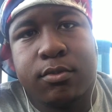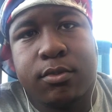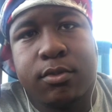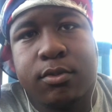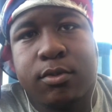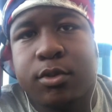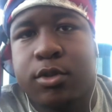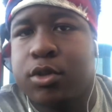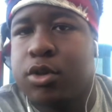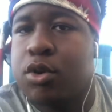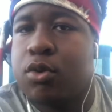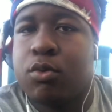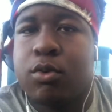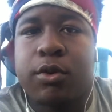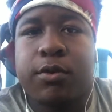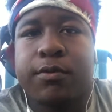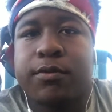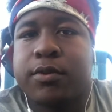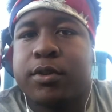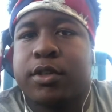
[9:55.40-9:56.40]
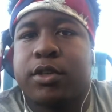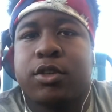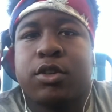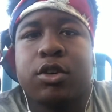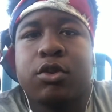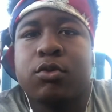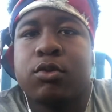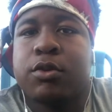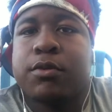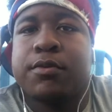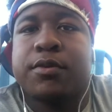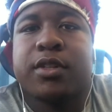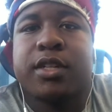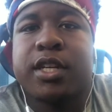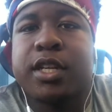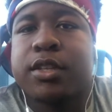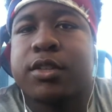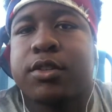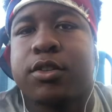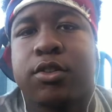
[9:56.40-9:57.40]
He don't want for
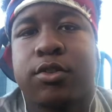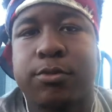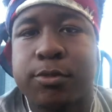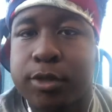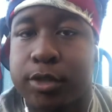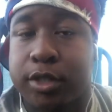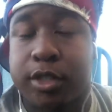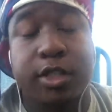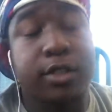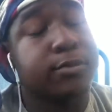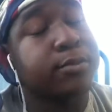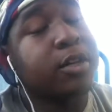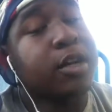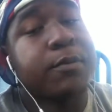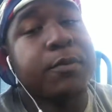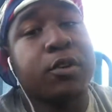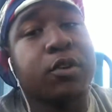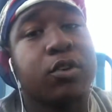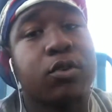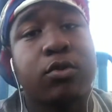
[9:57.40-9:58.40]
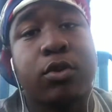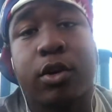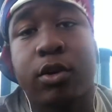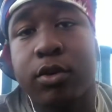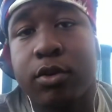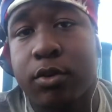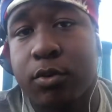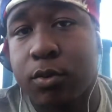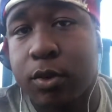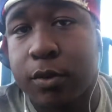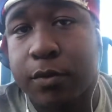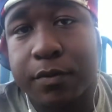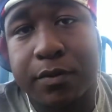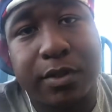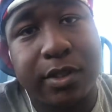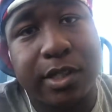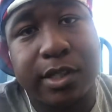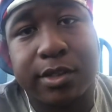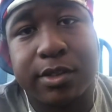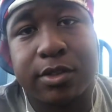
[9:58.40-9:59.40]
nothing no more. His mama don't want for
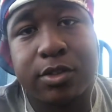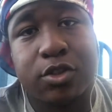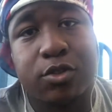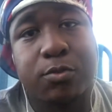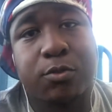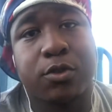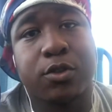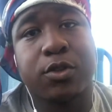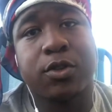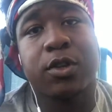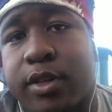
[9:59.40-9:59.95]
nothing no more.